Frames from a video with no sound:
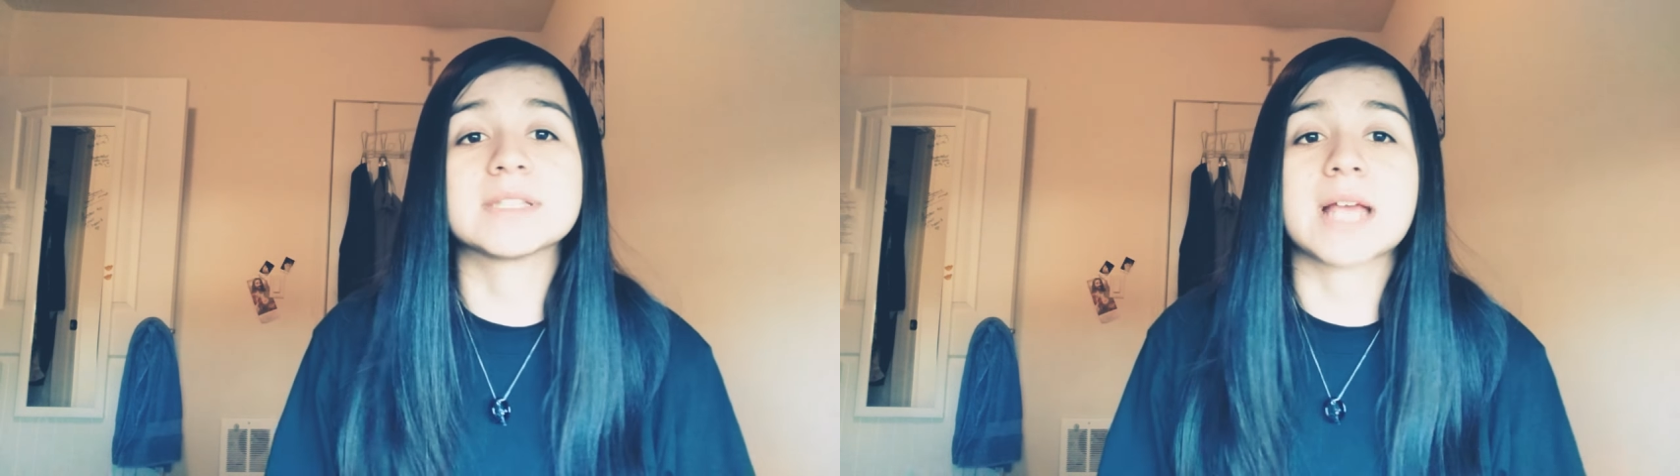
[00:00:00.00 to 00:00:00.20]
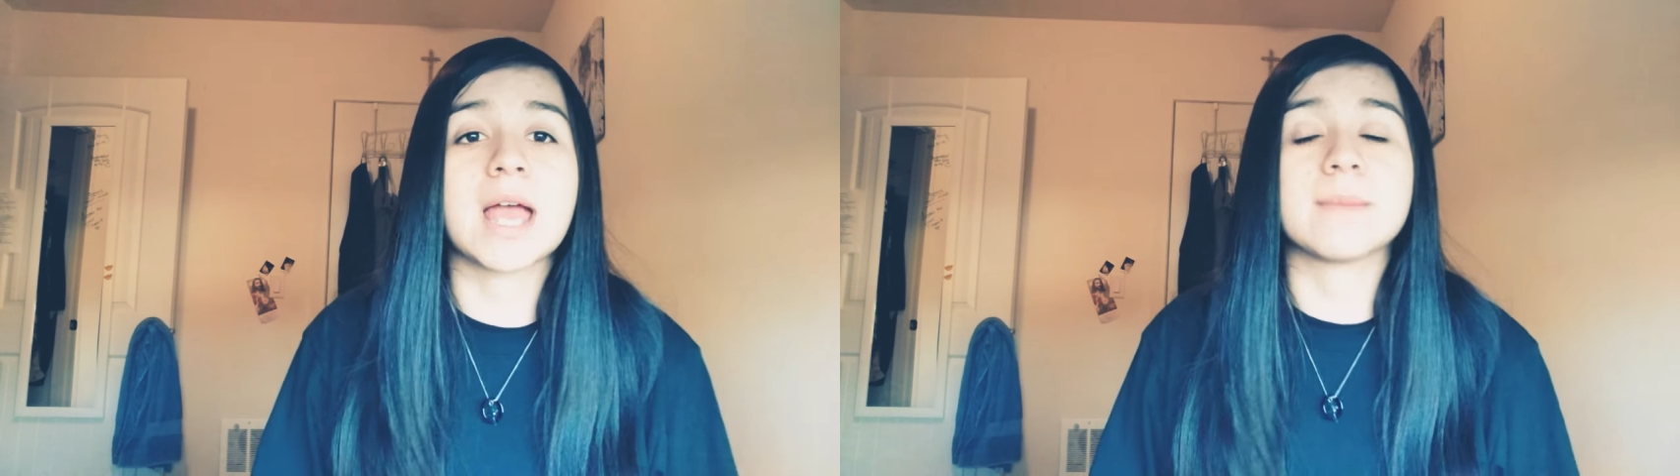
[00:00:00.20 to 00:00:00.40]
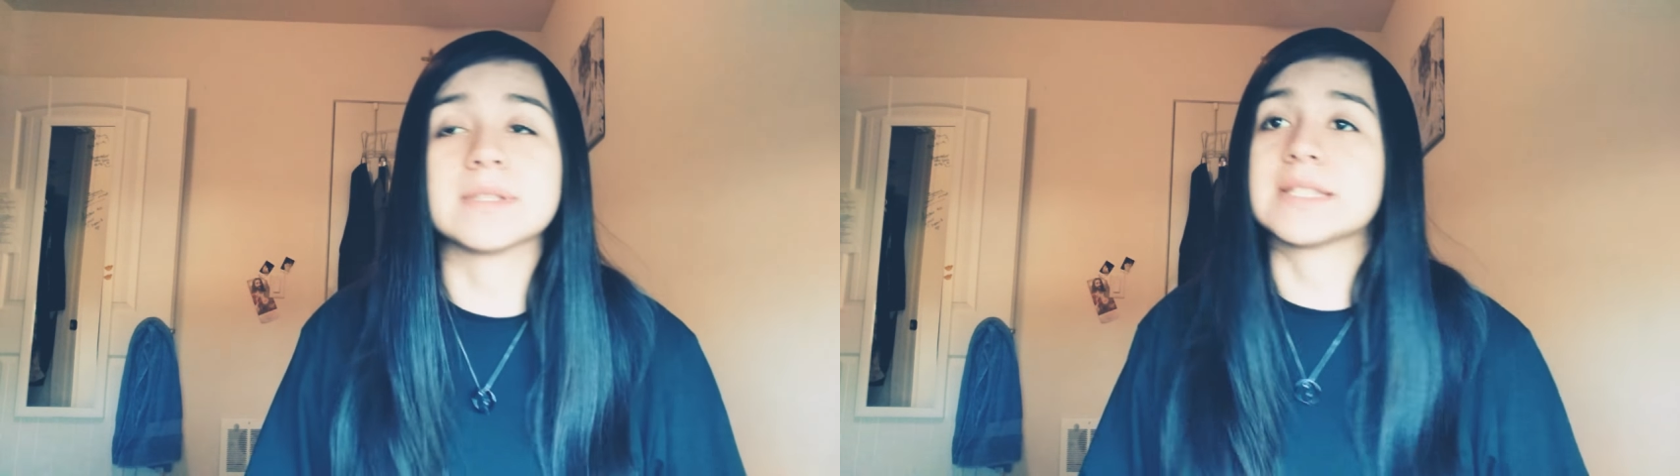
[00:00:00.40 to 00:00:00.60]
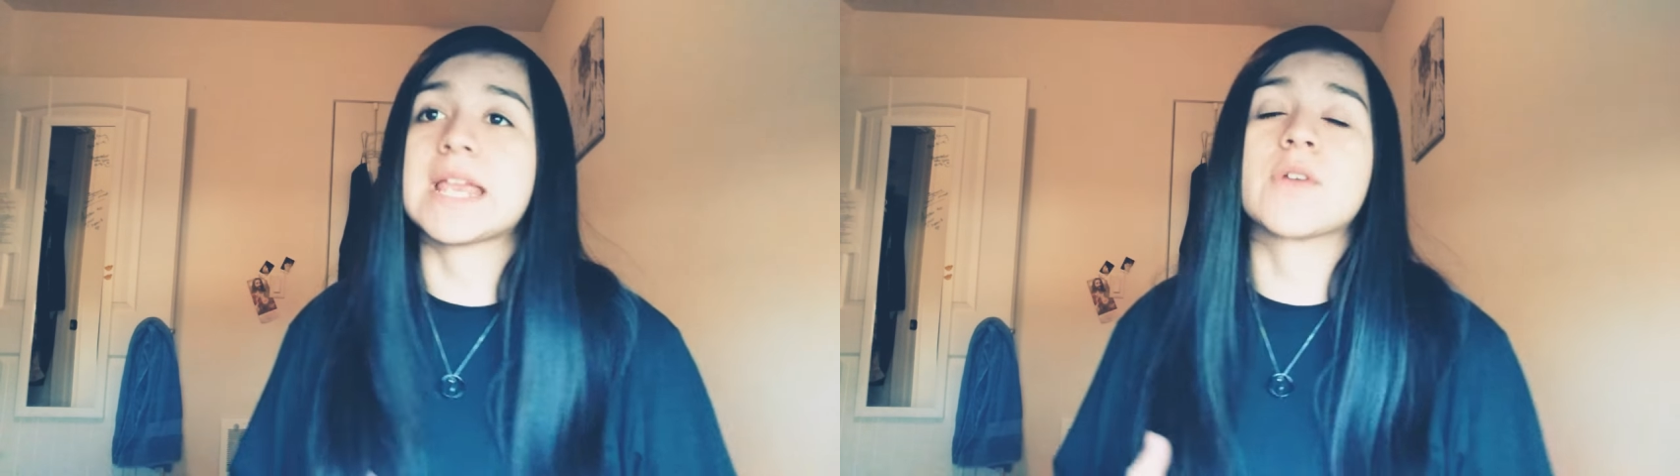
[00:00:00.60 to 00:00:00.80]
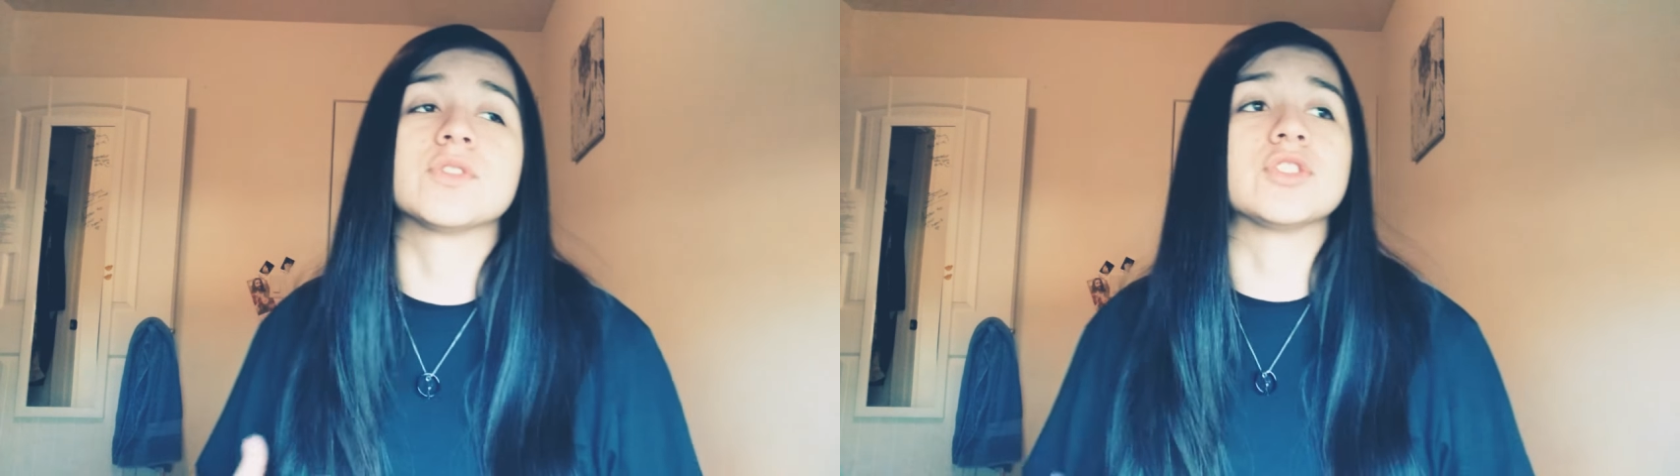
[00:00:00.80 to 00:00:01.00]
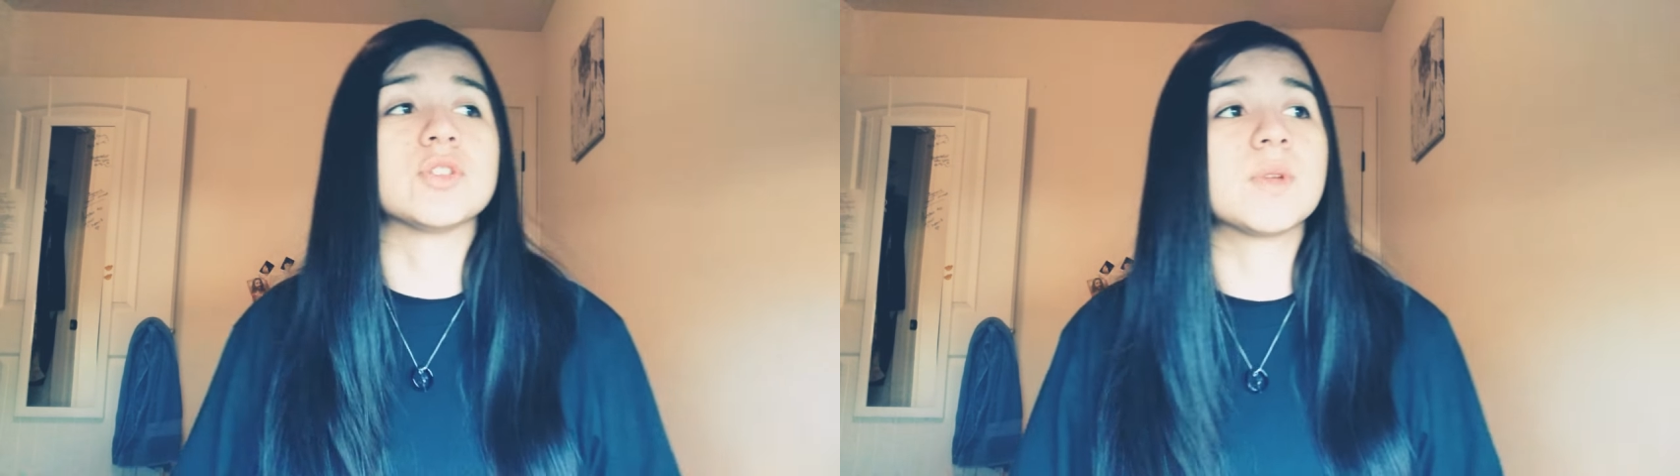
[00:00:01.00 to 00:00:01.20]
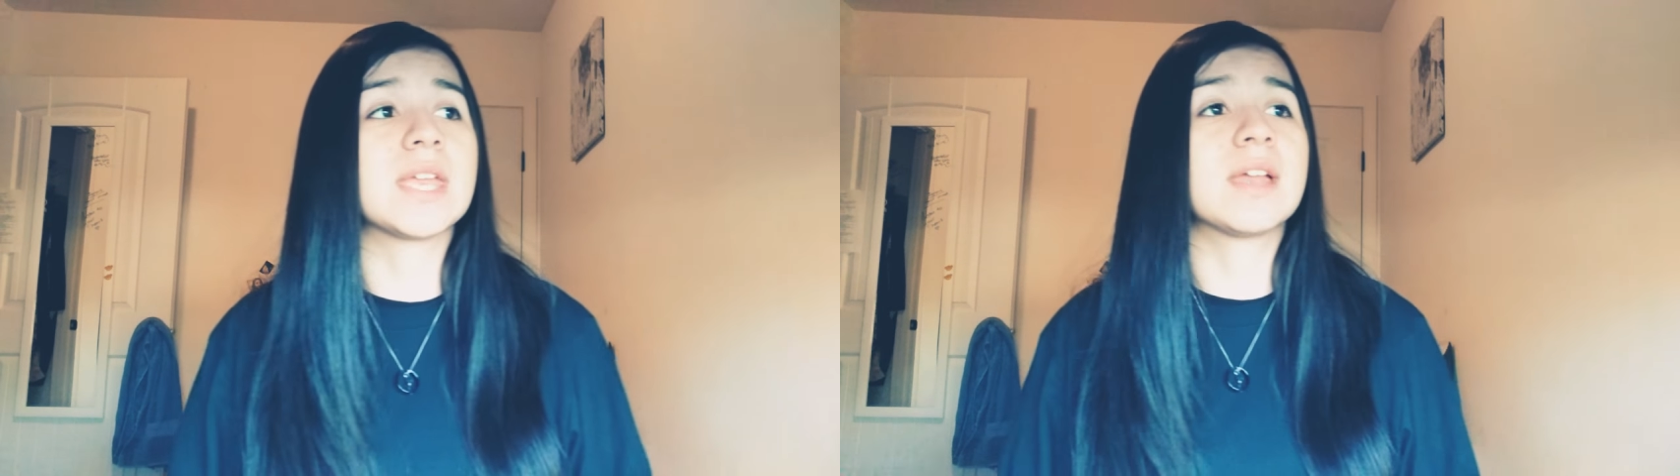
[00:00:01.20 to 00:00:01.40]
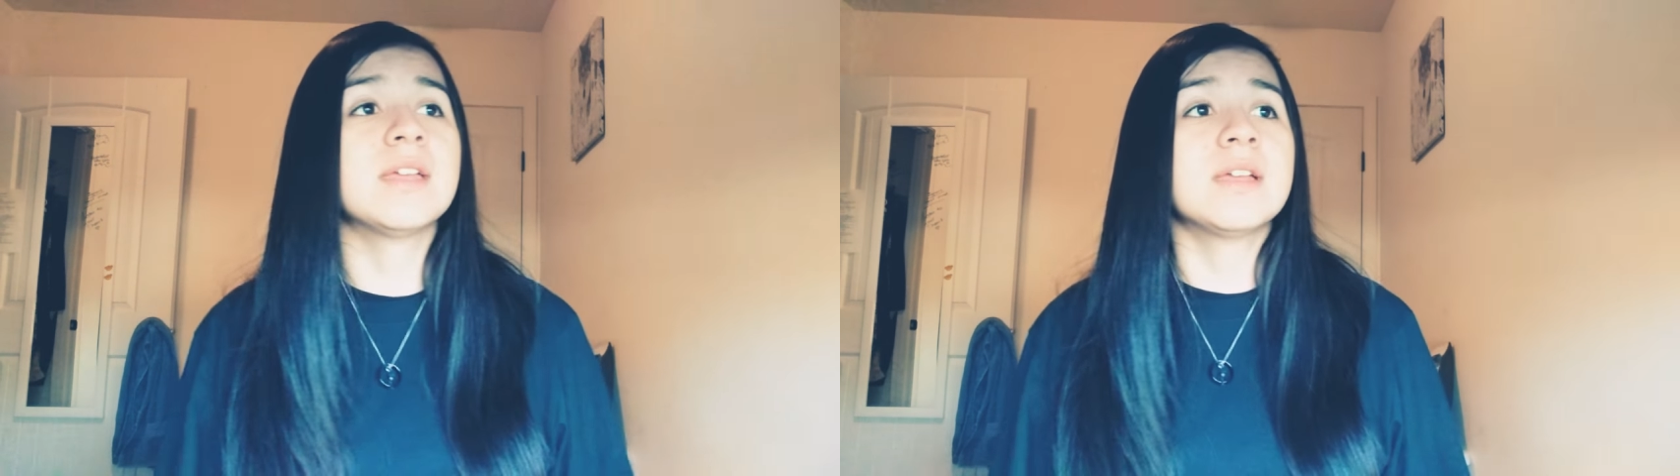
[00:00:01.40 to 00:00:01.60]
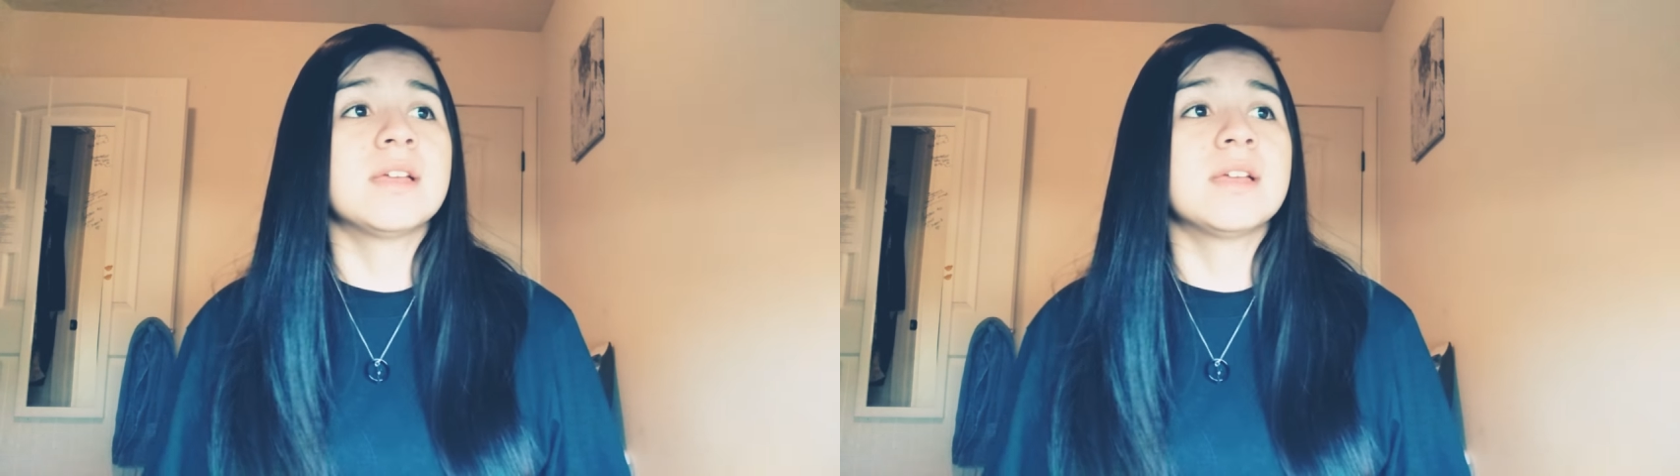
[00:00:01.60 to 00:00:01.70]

time to see how they're doing.